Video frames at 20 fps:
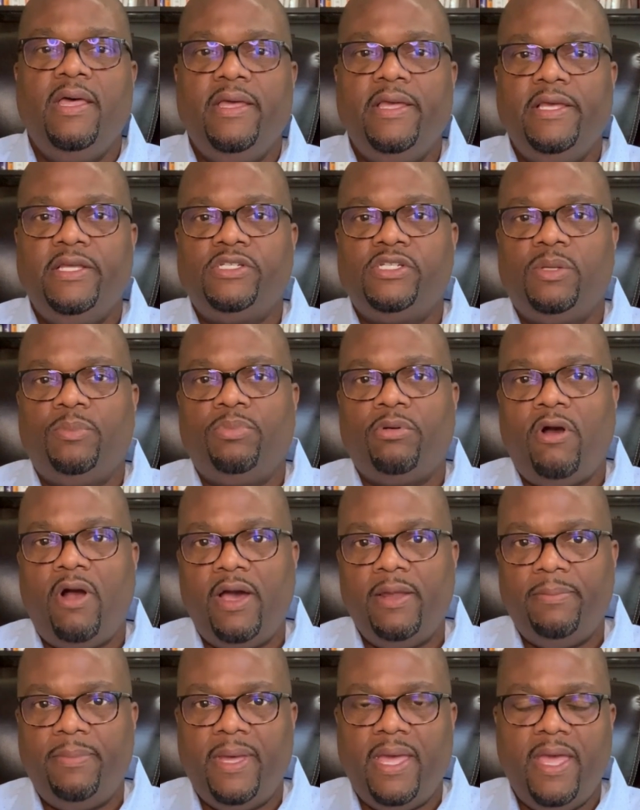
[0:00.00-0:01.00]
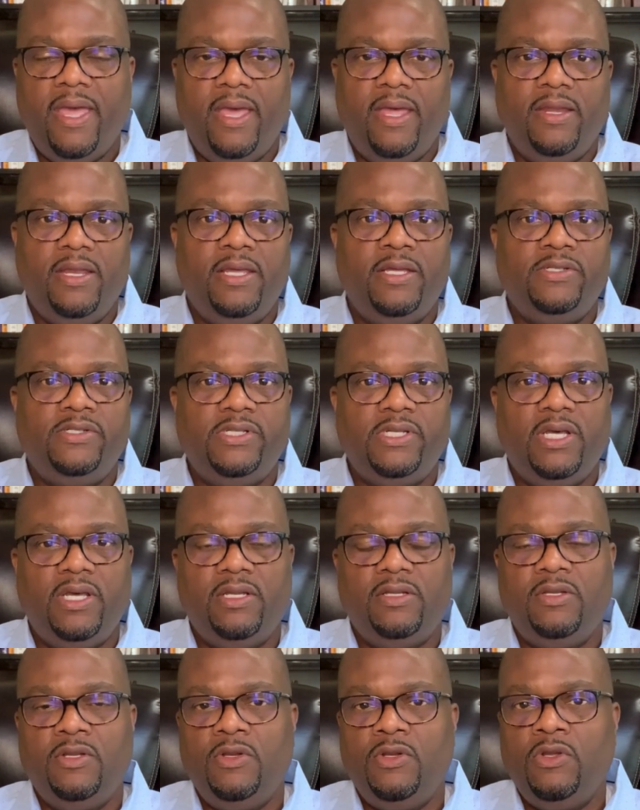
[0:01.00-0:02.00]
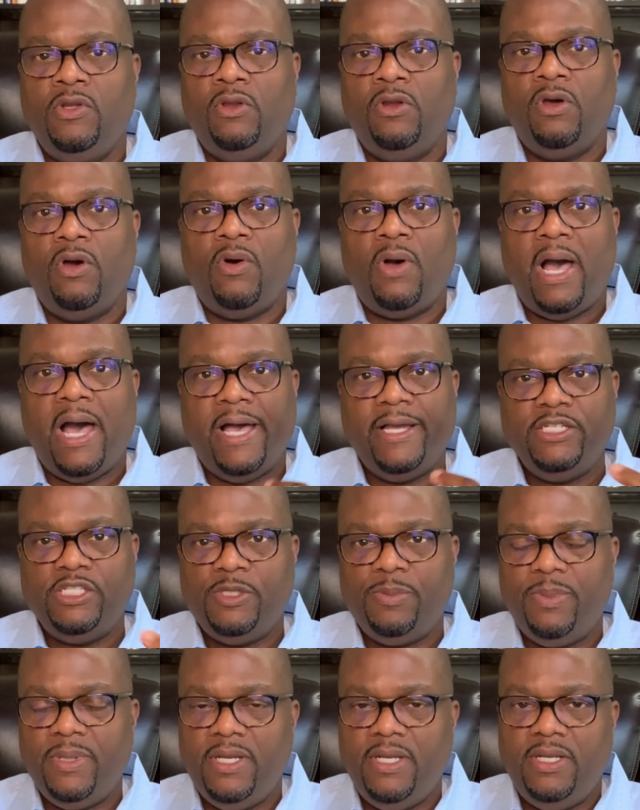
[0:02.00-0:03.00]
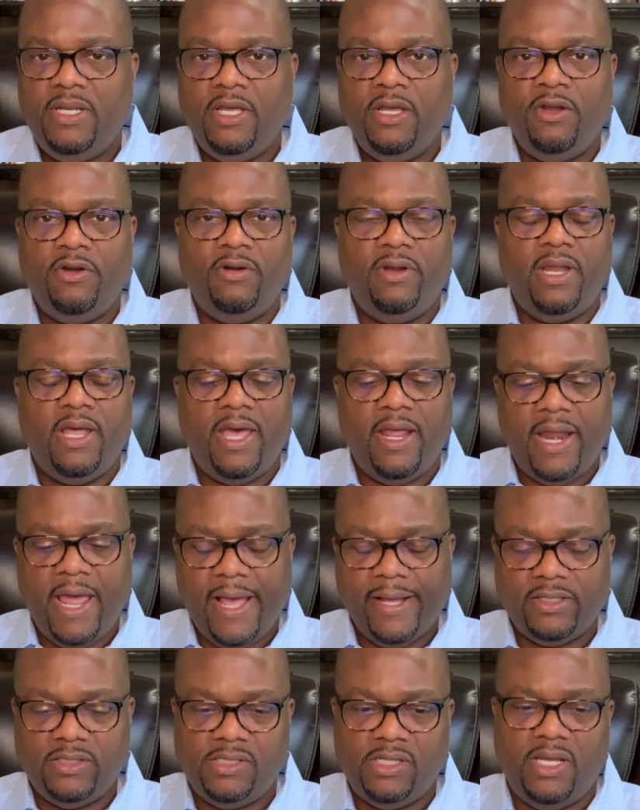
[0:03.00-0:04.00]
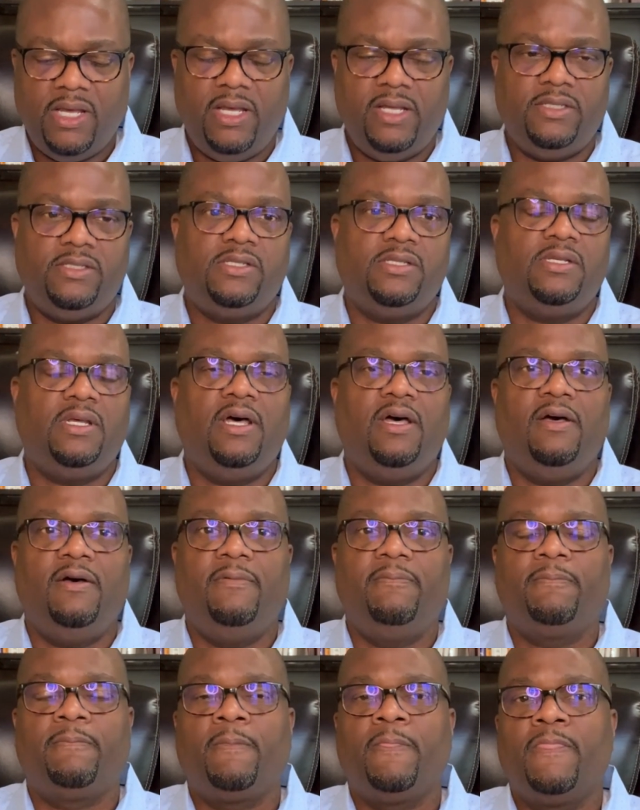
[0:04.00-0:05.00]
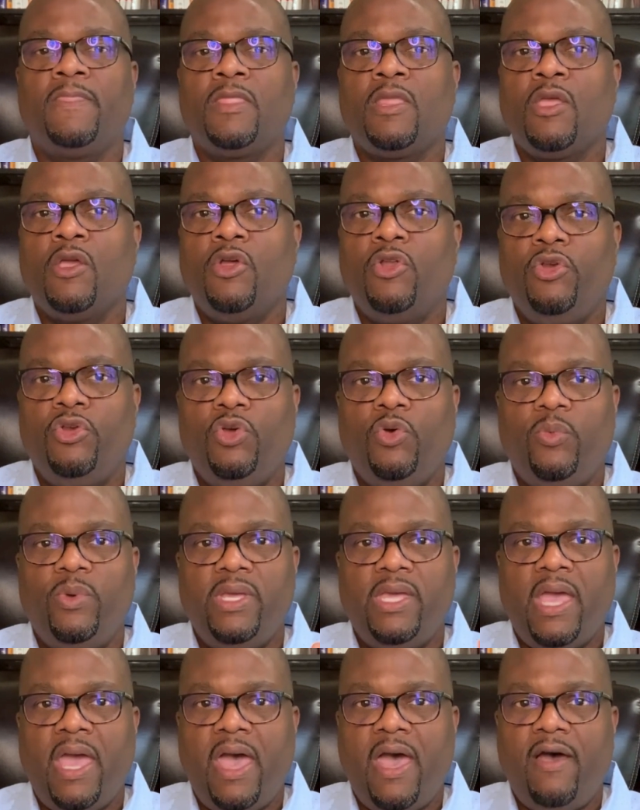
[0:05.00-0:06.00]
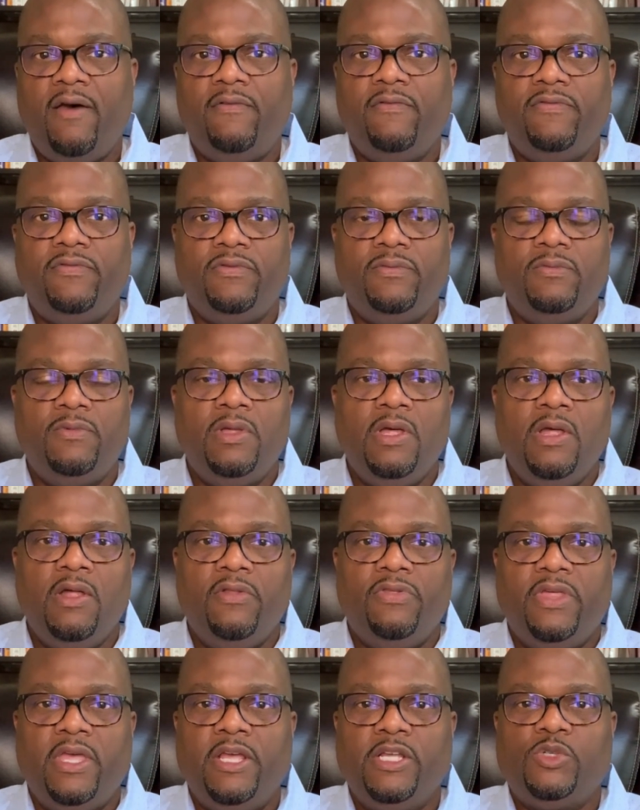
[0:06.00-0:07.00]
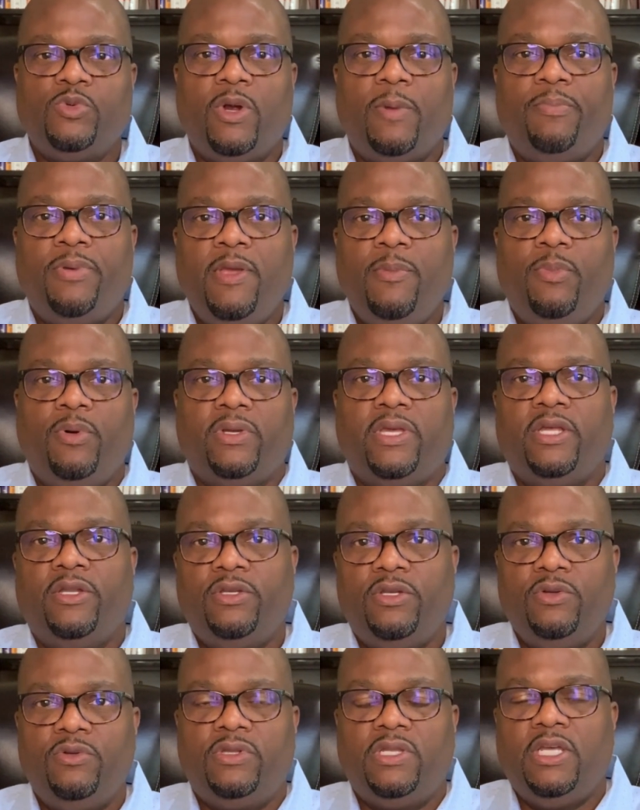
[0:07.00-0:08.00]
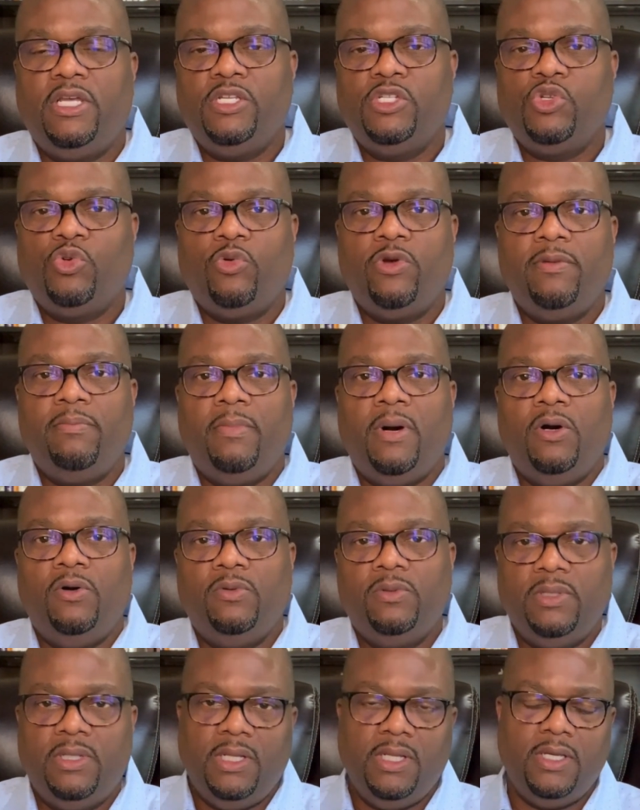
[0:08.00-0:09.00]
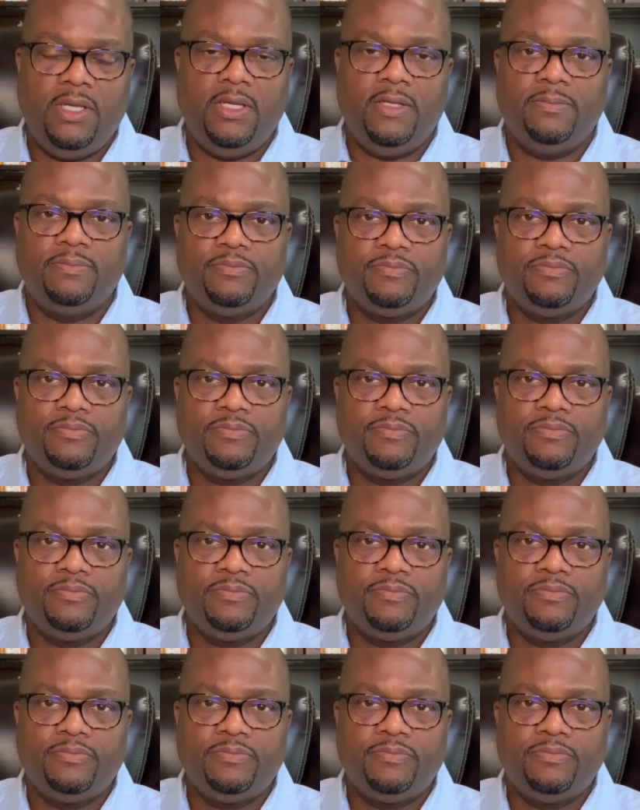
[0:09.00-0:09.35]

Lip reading: Is it broadband? Is it, high-speed internet access? Do we have things where people can do things remotely?